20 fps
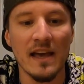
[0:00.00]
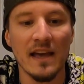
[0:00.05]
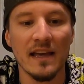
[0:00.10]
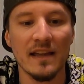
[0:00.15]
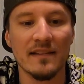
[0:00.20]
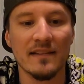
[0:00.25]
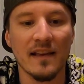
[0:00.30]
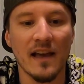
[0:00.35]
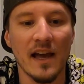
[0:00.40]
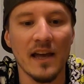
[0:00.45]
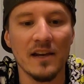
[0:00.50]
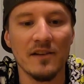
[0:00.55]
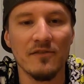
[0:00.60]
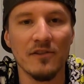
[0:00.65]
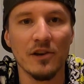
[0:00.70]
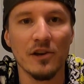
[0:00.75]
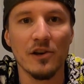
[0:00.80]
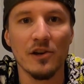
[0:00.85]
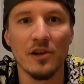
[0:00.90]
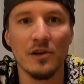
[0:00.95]
It's kind of a
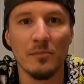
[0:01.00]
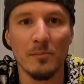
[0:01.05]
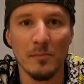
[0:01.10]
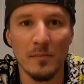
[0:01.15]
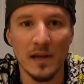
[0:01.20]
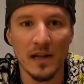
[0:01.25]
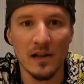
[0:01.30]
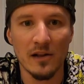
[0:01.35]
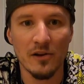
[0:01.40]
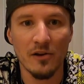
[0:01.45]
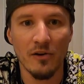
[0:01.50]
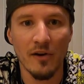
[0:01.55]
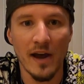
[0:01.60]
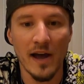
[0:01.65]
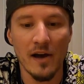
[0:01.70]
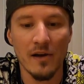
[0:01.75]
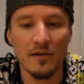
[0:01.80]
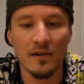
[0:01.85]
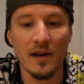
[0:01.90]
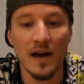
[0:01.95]
good middle
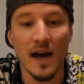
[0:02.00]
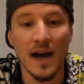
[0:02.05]
ground.